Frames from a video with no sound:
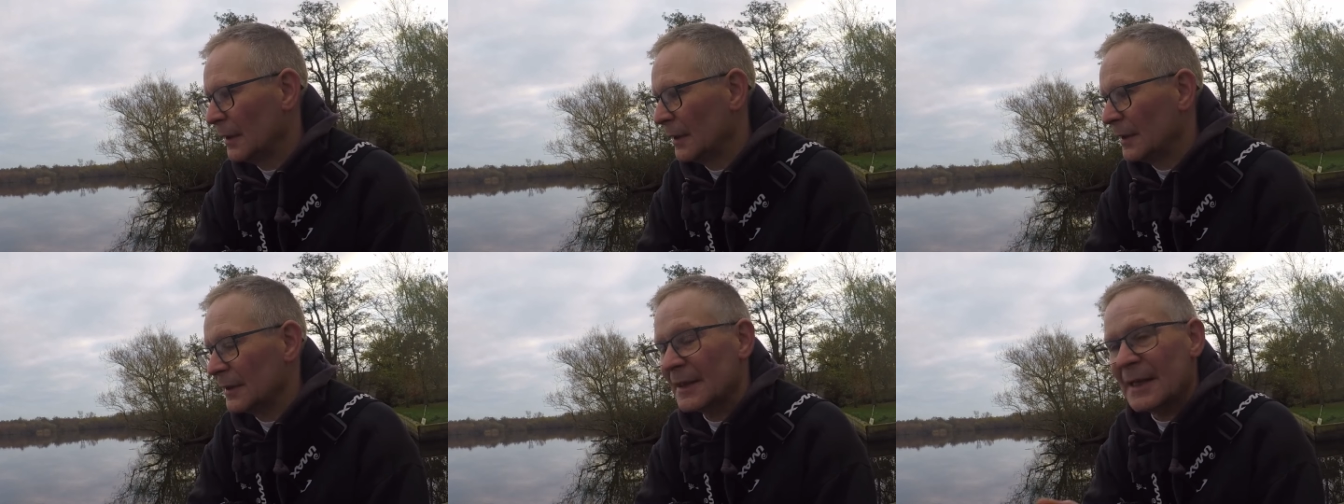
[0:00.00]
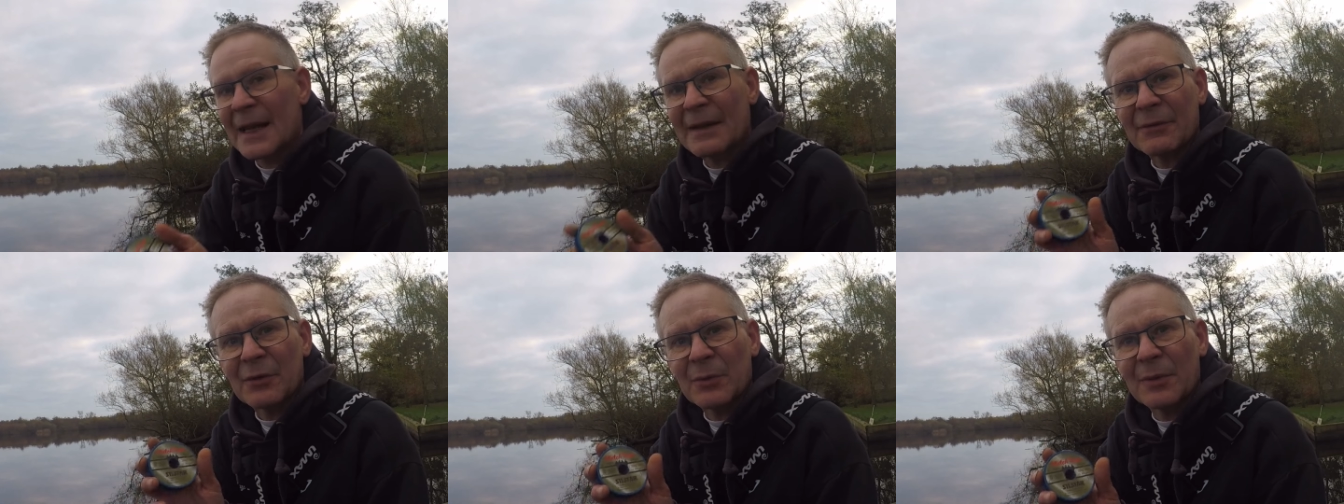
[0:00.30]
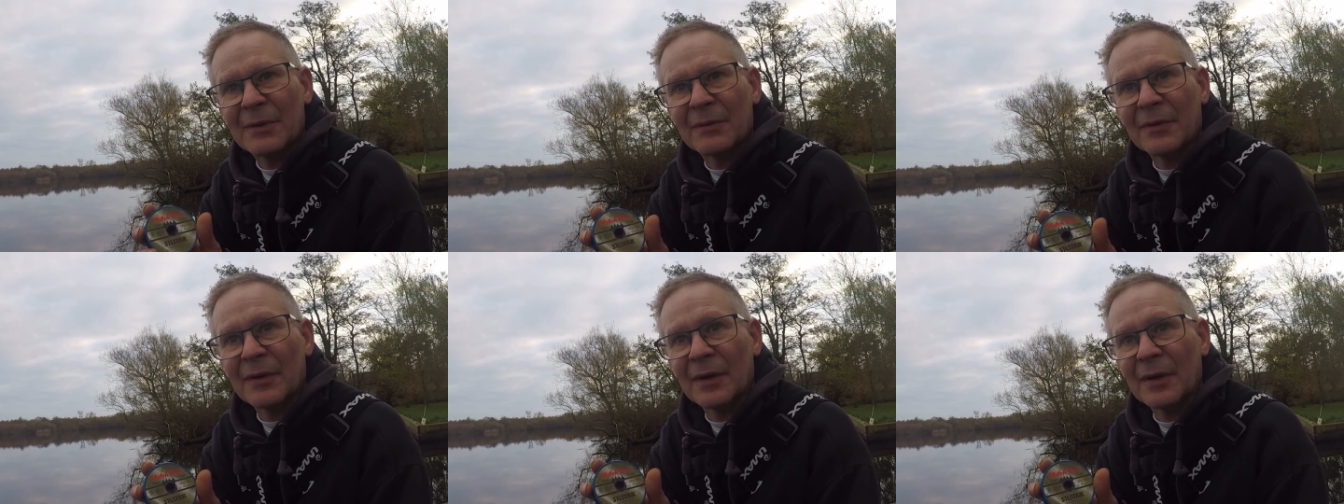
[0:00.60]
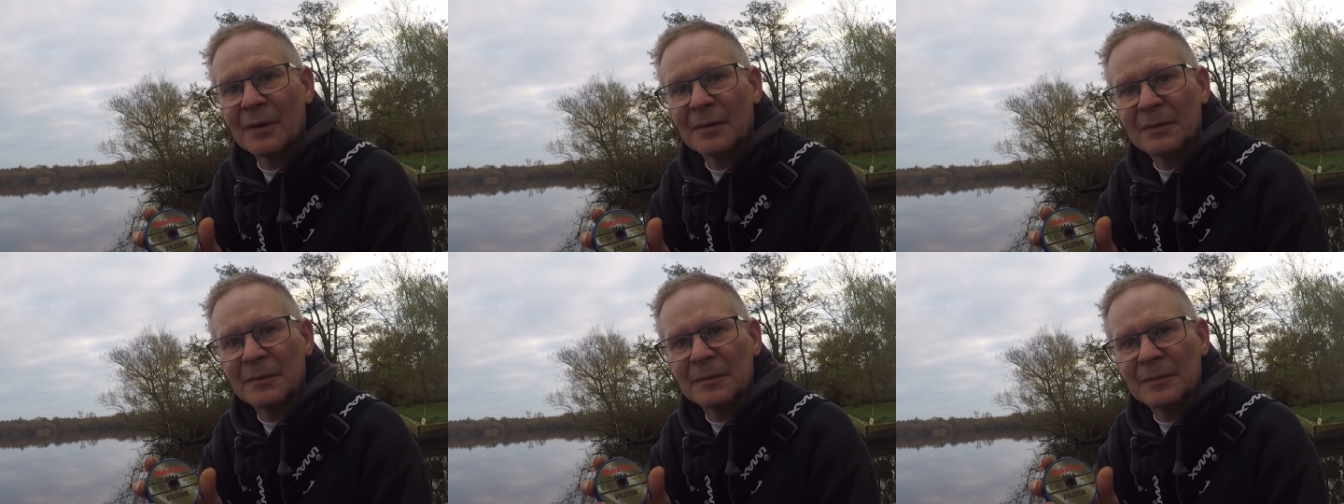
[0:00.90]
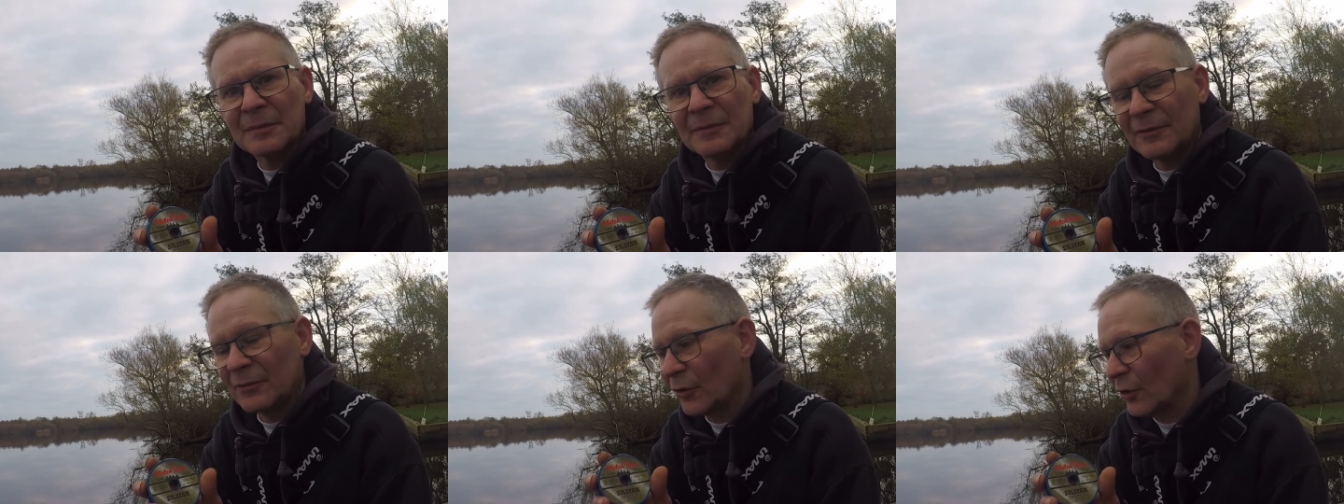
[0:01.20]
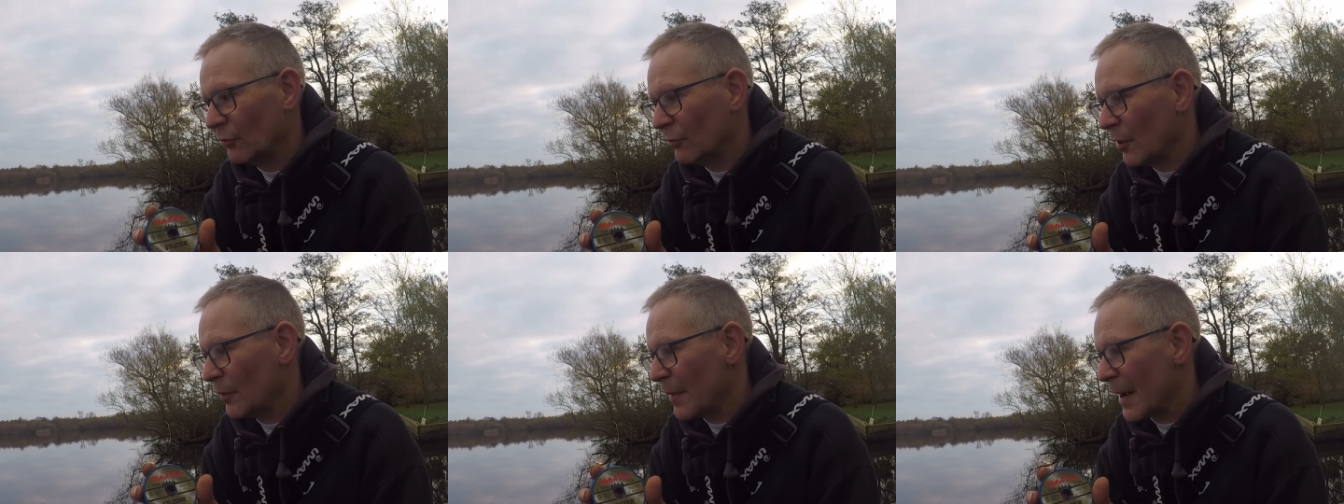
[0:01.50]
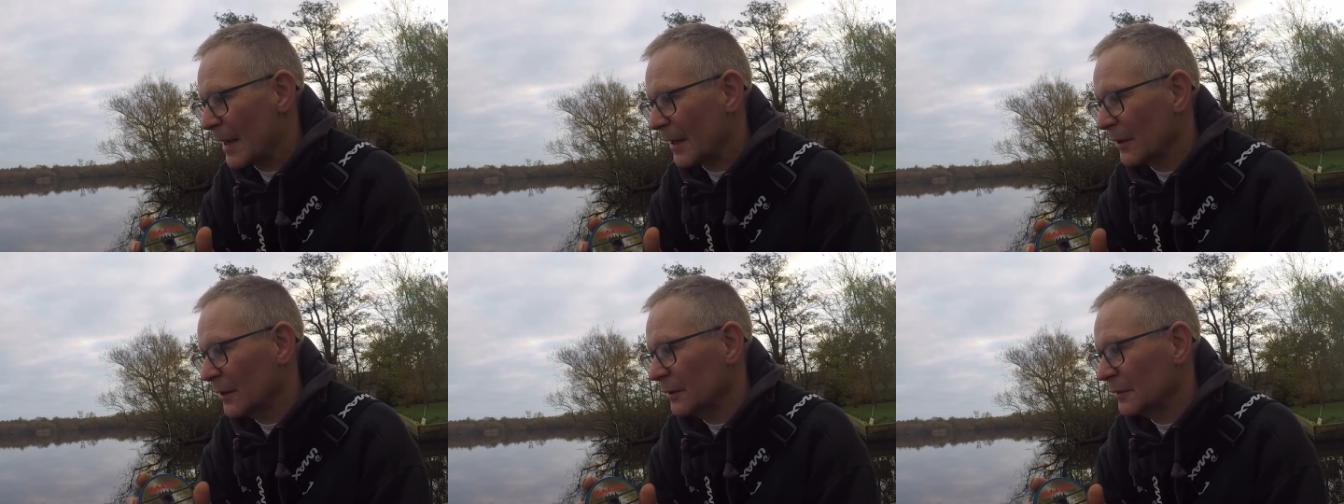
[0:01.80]
I did have it with a fluoro
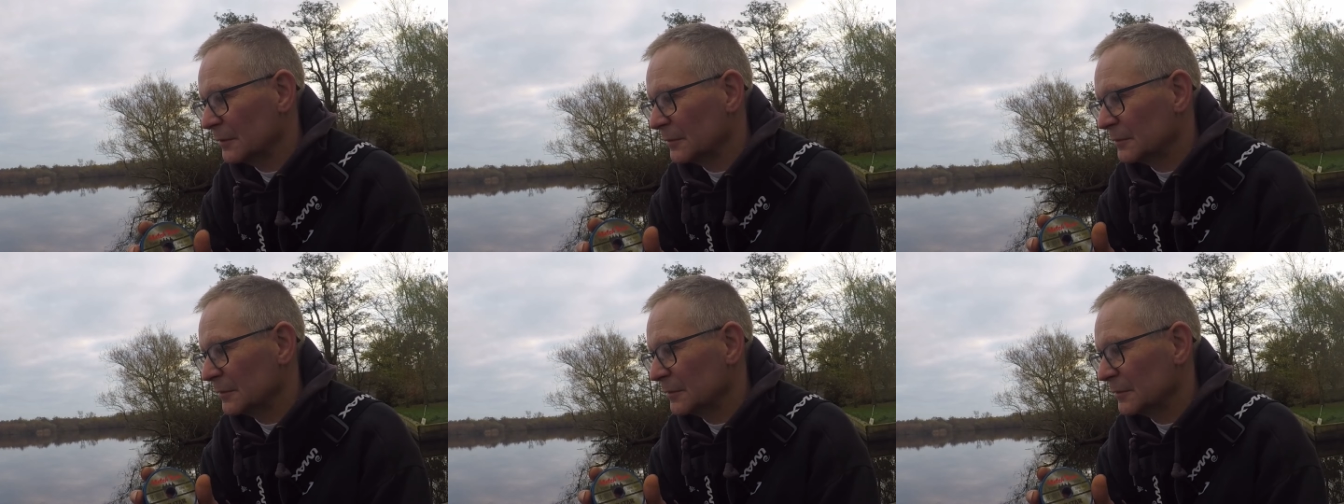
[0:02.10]
maggot.